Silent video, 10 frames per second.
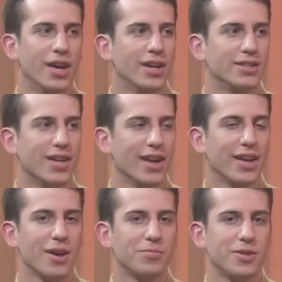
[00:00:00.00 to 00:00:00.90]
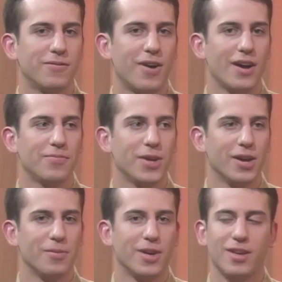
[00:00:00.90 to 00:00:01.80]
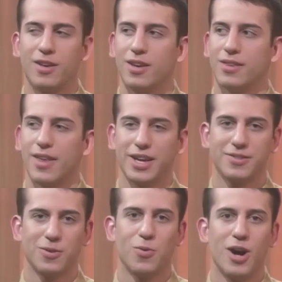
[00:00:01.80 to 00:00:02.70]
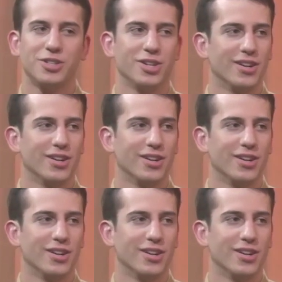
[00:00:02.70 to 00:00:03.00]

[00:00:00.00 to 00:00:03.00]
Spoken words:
10 a.m. to 5 p.m. Thanks for watching.